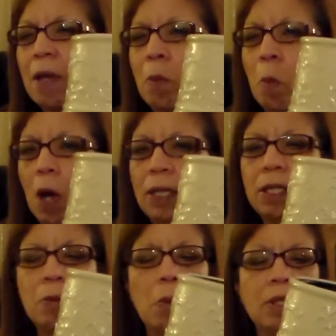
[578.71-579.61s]
i
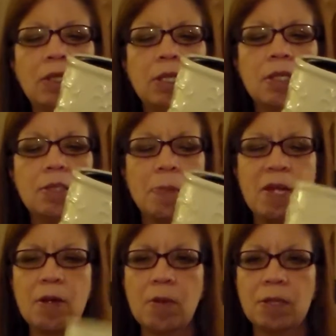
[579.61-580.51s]
wanted one of these
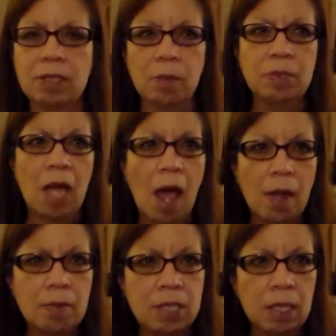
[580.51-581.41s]
because
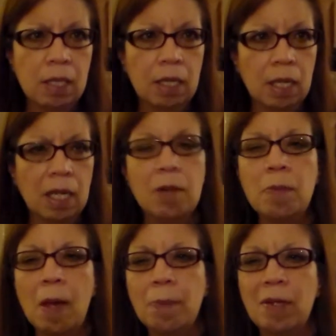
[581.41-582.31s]
sometimes
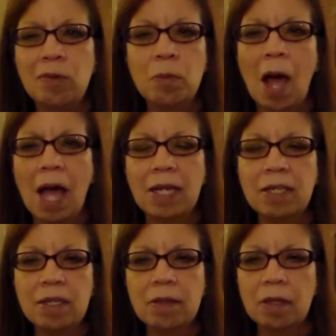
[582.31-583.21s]
in my bedroom
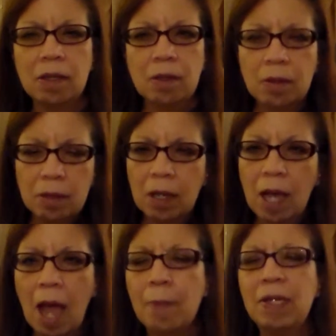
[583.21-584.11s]
i
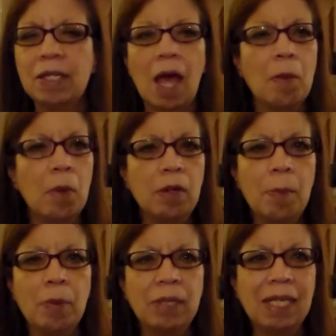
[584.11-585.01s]
I mean, I want
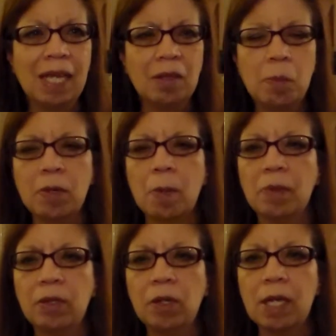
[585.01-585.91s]
to burn a candle, but I'm
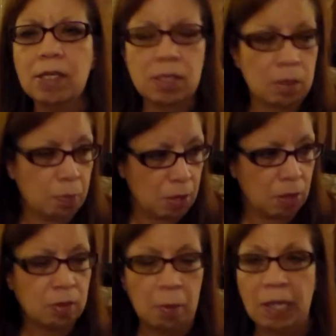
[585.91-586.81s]
a little hesitant
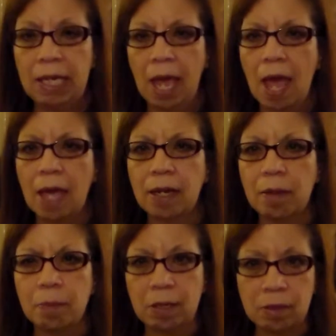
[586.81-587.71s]
because of my cat
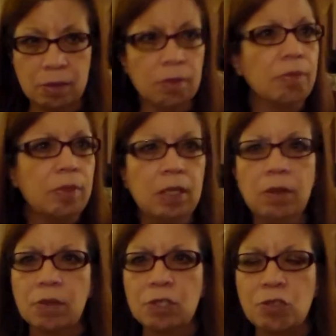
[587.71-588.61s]
and because of,
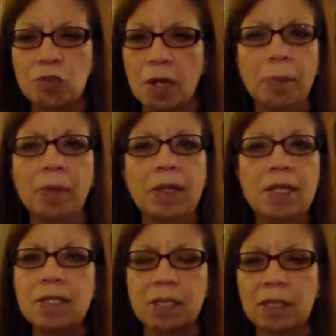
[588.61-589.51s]
you know, there's
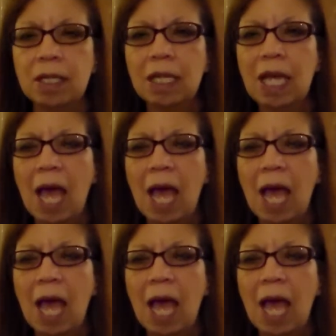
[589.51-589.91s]
draperies and